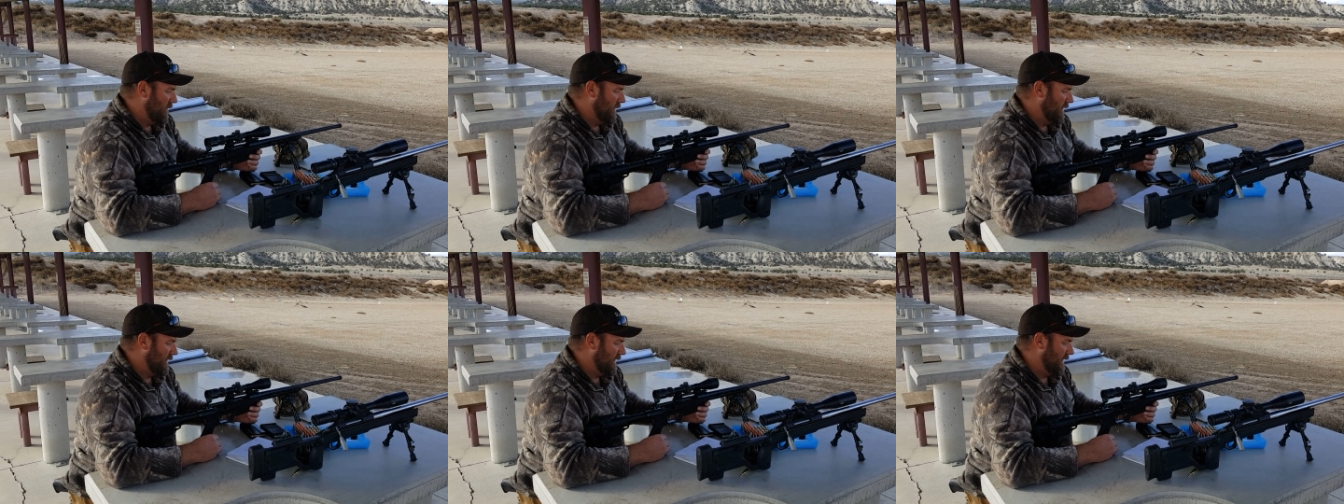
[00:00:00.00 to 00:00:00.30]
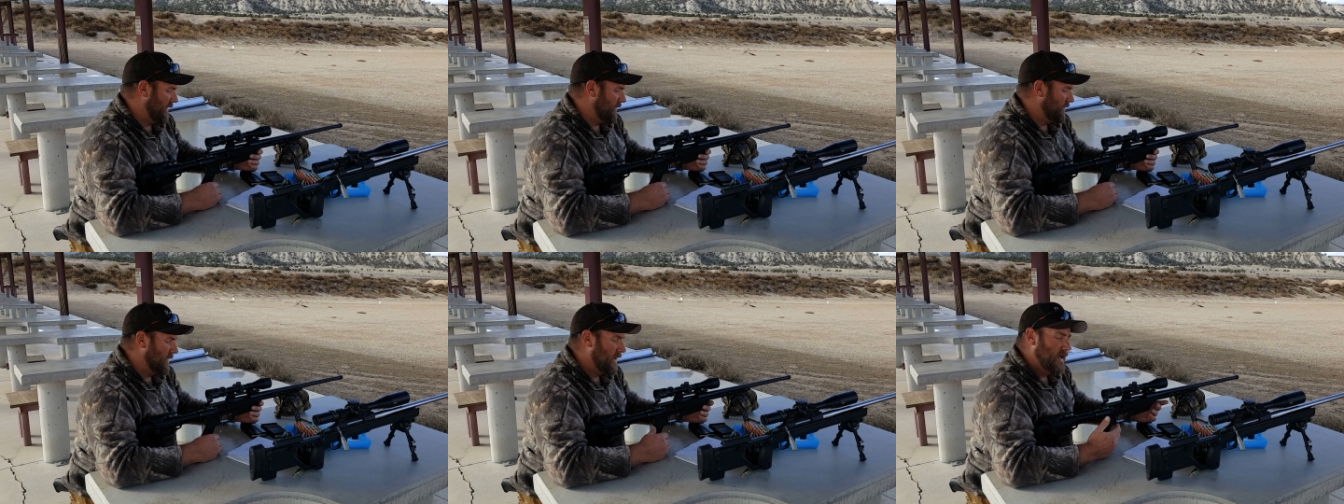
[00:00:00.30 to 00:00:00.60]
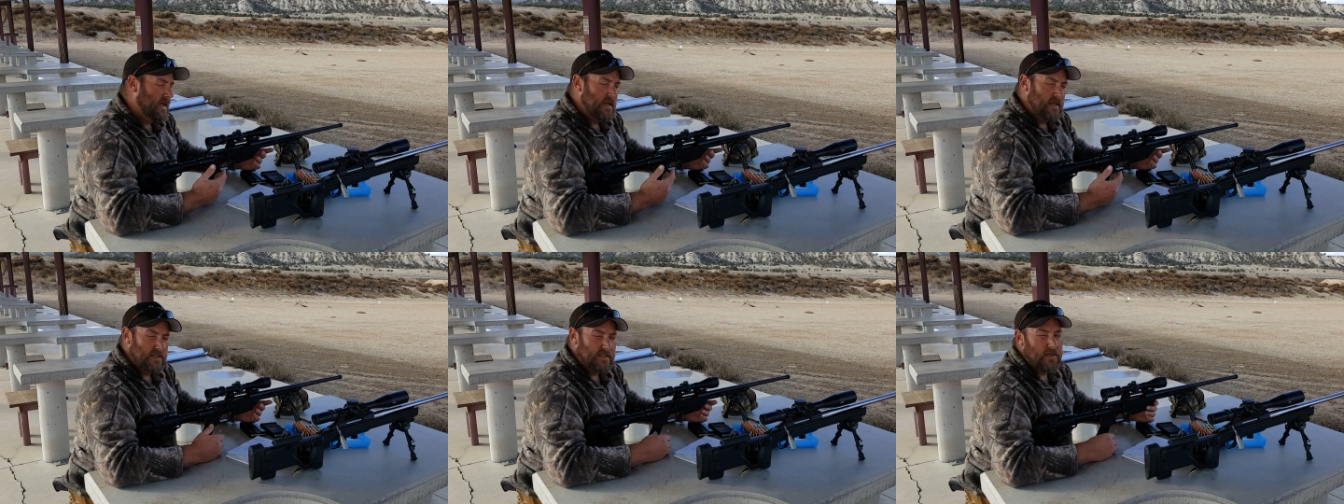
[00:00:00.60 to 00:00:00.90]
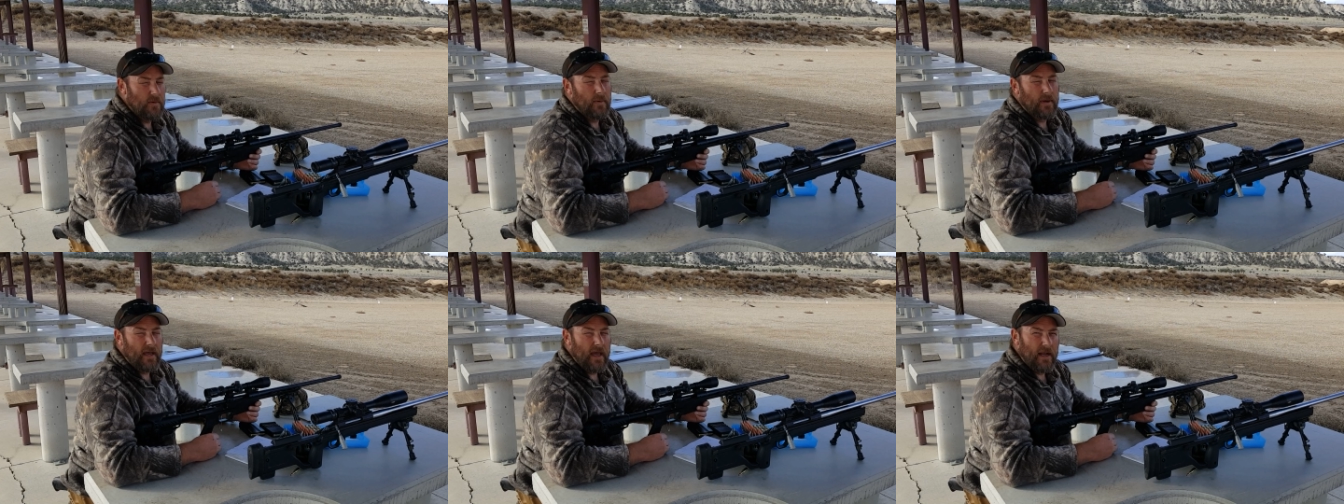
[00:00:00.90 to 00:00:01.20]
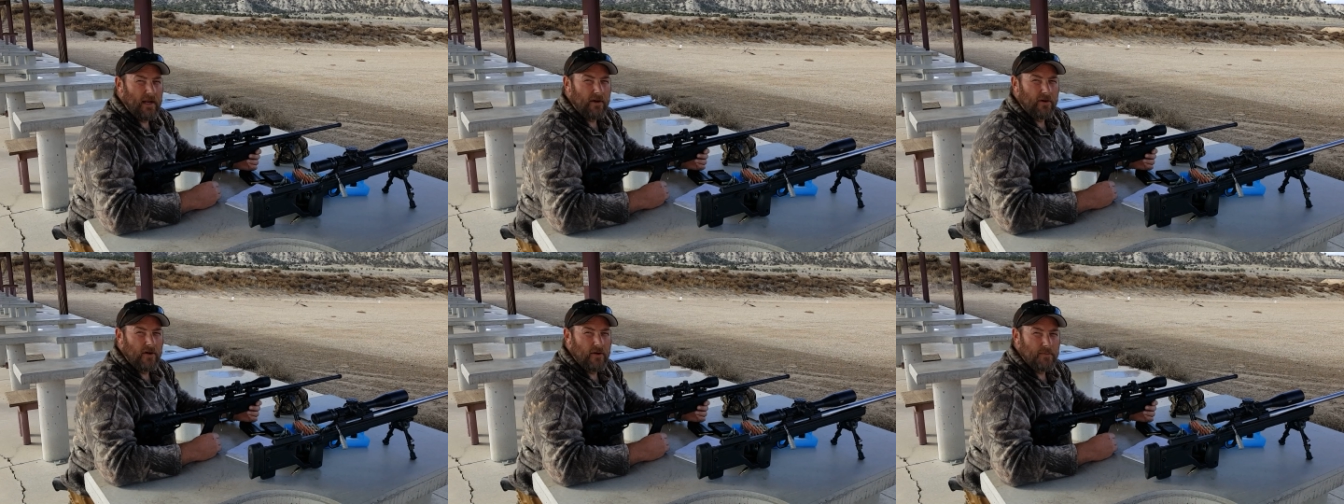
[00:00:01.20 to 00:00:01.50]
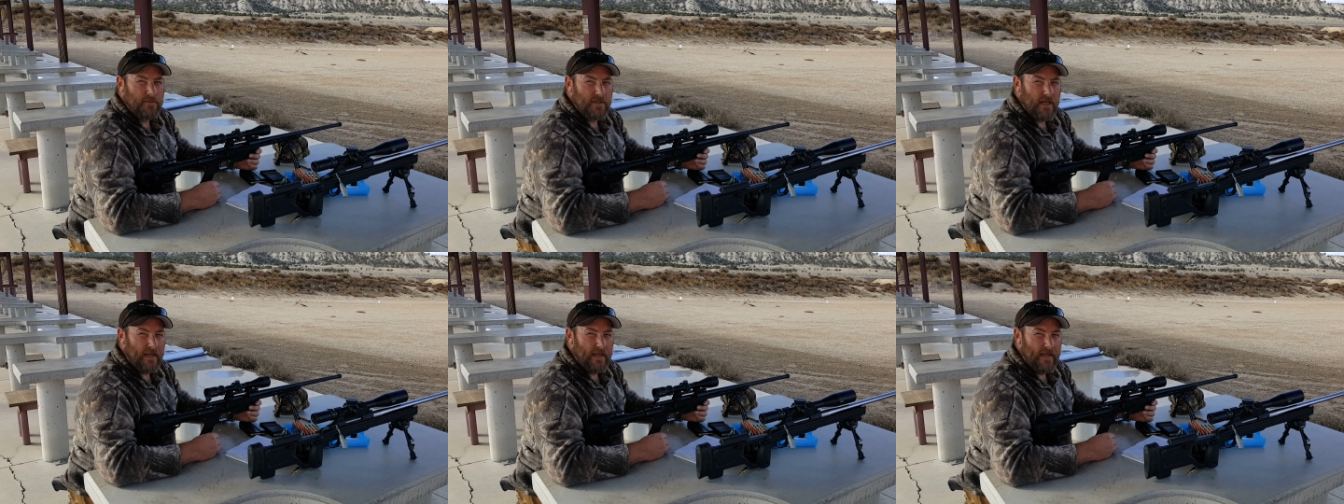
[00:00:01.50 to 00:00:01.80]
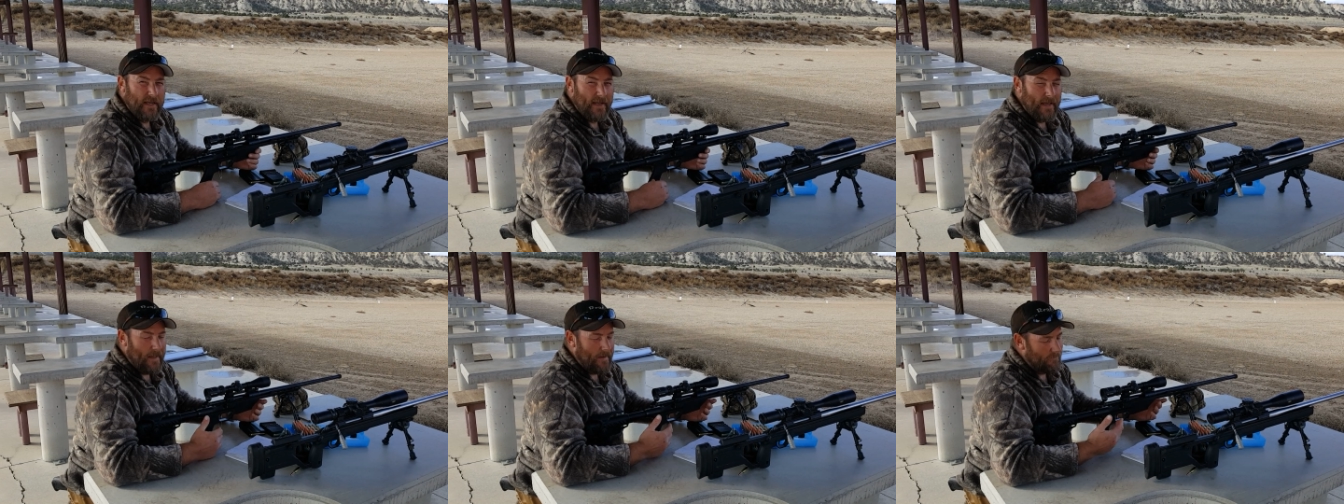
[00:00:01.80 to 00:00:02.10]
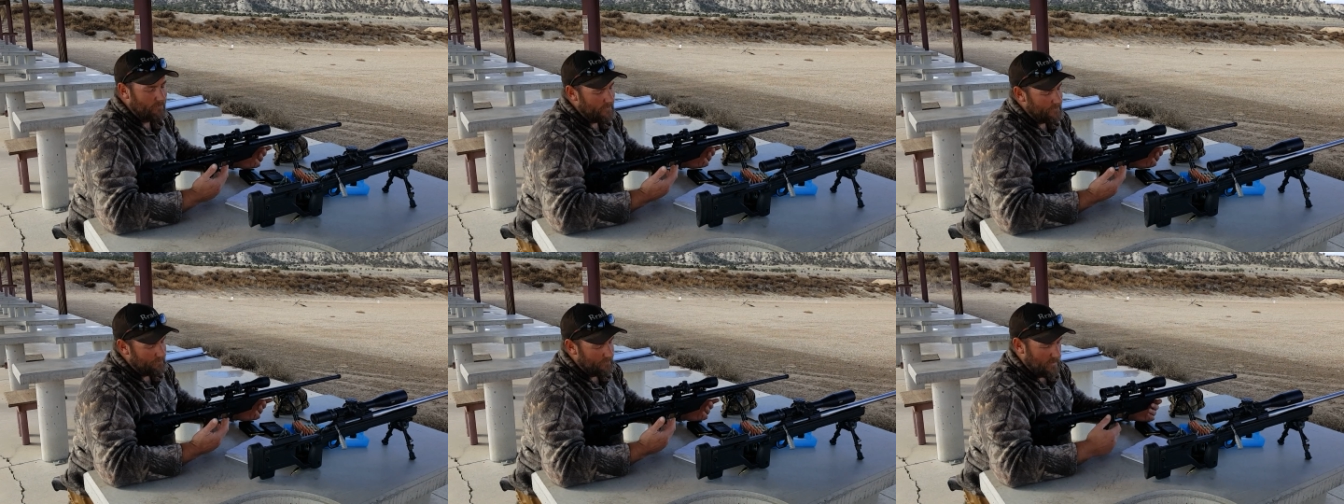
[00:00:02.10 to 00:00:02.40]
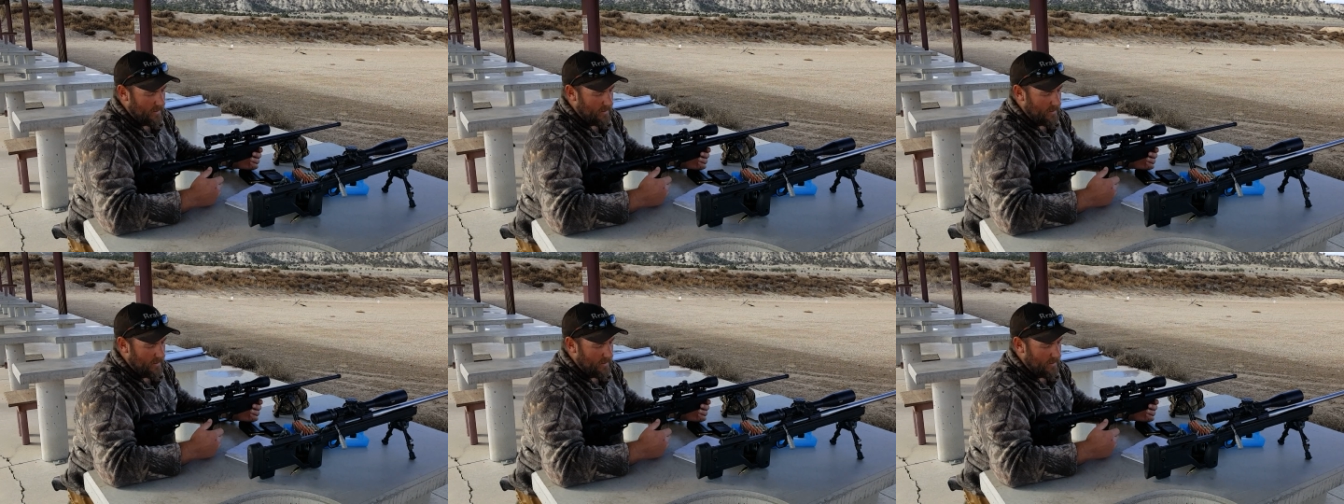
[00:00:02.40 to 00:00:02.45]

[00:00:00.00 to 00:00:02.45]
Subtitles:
with it, see what kind of groups I can get out of it.